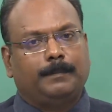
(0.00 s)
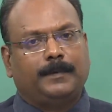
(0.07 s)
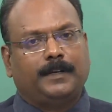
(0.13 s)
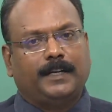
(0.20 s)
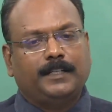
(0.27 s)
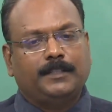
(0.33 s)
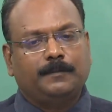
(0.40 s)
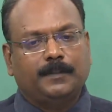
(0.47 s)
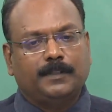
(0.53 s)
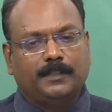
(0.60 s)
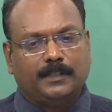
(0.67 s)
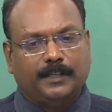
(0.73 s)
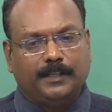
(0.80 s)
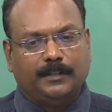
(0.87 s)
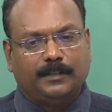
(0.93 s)
transfer
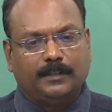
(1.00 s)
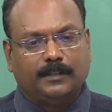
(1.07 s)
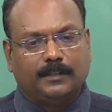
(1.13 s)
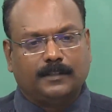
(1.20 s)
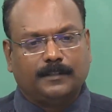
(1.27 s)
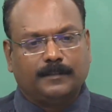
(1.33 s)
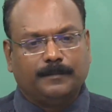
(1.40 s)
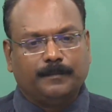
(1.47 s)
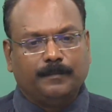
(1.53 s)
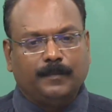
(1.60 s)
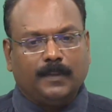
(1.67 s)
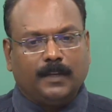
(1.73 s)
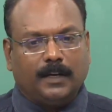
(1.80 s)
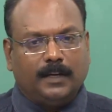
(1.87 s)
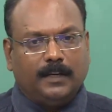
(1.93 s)
stations,
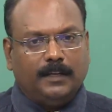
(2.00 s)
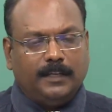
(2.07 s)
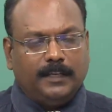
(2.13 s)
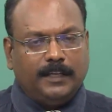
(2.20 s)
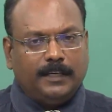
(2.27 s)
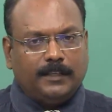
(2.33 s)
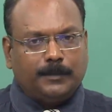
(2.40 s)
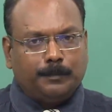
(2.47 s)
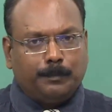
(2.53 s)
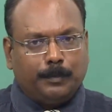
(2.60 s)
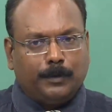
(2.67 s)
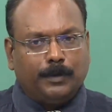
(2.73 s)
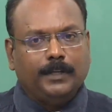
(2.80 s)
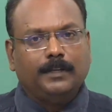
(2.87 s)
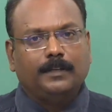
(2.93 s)
and each
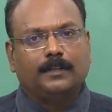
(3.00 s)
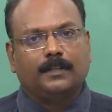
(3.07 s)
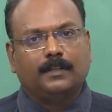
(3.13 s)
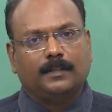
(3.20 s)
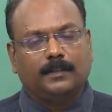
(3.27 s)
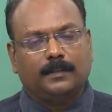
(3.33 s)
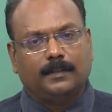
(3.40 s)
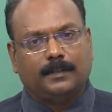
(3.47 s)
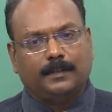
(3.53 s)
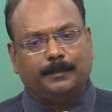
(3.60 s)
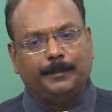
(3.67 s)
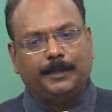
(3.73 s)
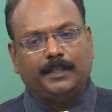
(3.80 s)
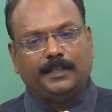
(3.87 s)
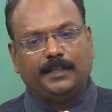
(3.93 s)
point the
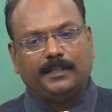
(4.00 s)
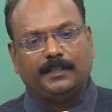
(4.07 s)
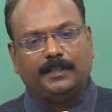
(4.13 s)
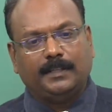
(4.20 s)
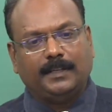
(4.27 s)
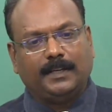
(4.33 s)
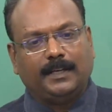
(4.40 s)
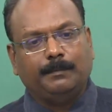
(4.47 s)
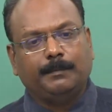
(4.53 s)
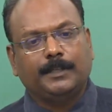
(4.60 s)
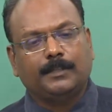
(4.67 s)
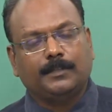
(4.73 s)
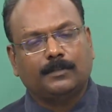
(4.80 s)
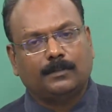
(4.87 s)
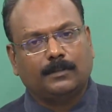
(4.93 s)
communication can be
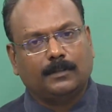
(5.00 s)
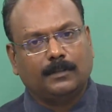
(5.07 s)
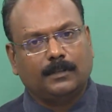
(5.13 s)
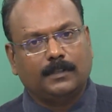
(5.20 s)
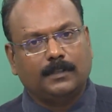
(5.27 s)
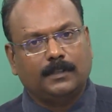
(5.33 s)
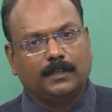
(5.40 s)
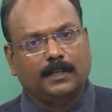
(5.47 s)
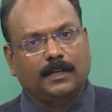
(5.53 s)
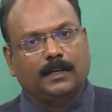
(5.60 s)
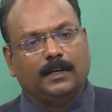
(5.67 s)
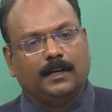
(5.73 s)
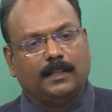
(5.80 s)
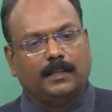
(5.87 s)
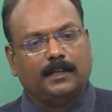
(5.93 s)
distorted
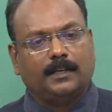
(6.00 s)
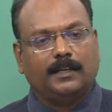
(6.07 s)
and there